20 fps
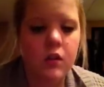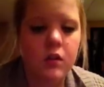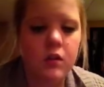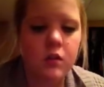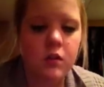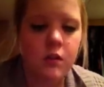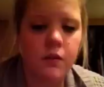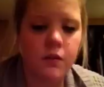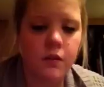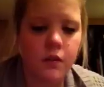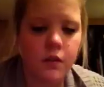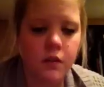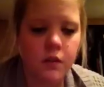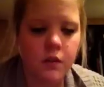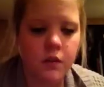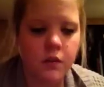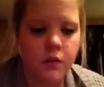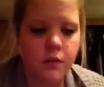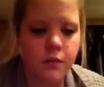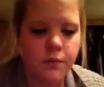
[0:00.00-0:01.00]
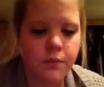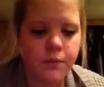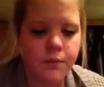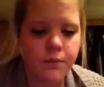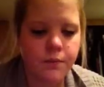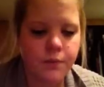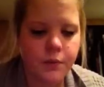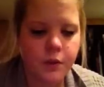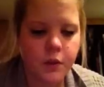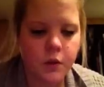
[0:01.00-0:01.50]
So I have to
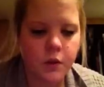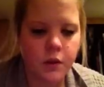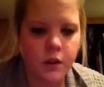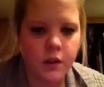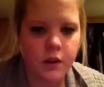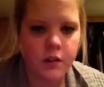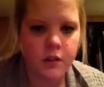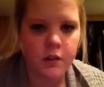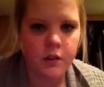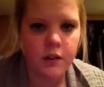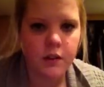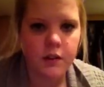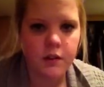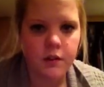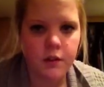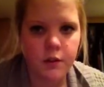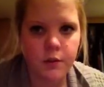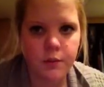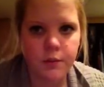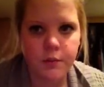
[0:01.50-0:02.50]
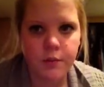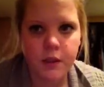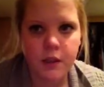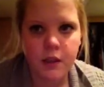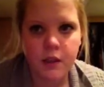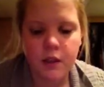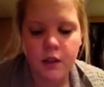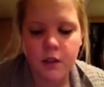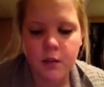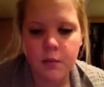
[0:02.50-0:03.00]
go there two days in a row.
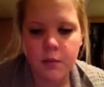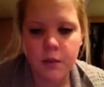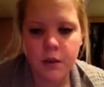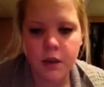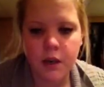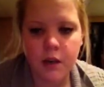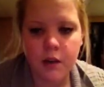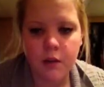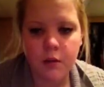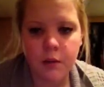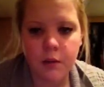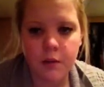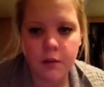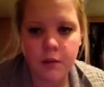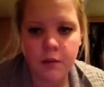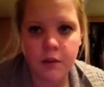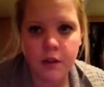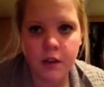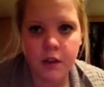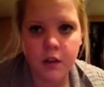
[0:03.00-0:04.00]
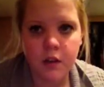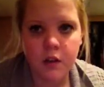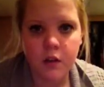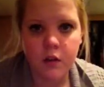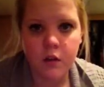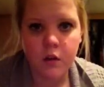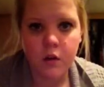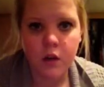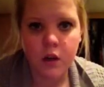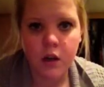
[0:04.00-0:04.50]
But I will make my
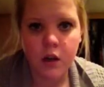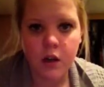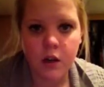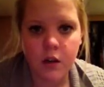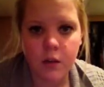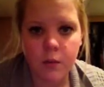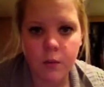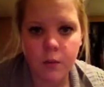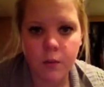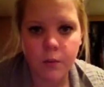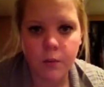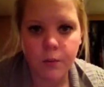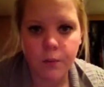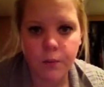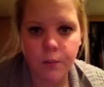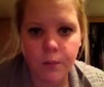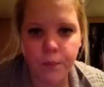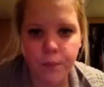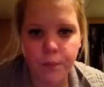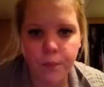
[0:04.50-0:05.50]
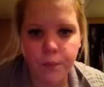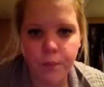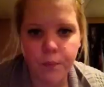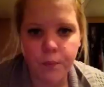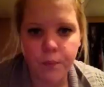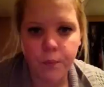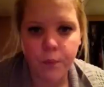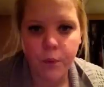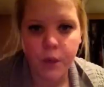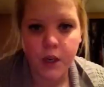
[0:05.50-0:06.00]
video. Um,
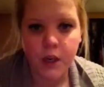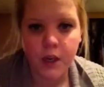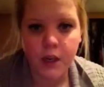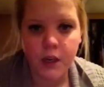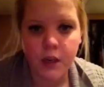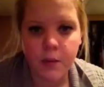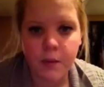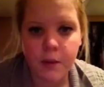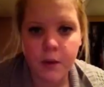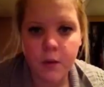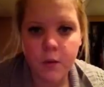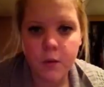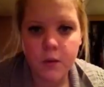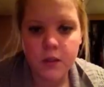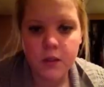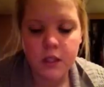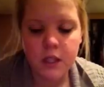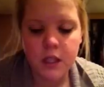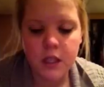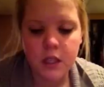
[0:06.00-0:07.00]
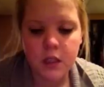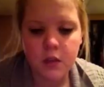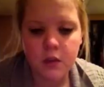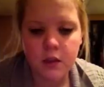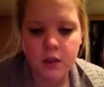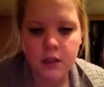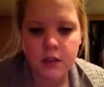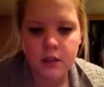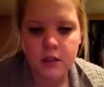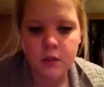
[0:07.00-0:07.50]
when I come out and let you
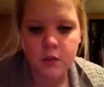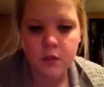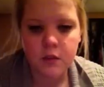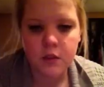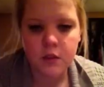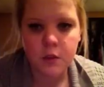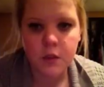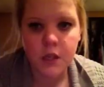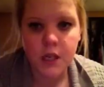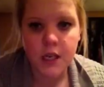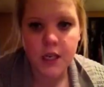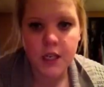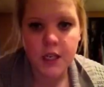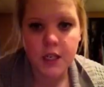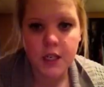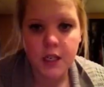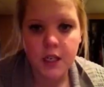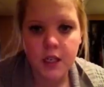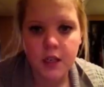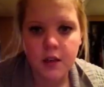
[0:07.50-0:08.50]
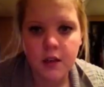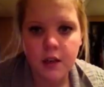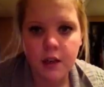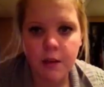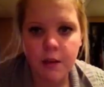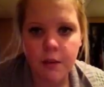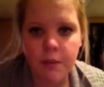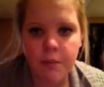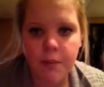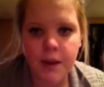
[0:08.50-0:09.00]
guys know what's going on.
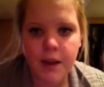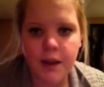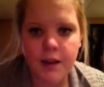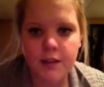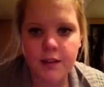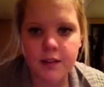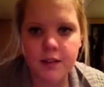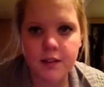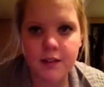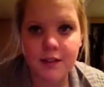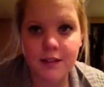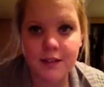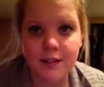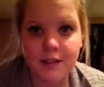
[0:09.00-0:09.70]
Okay, bye guys.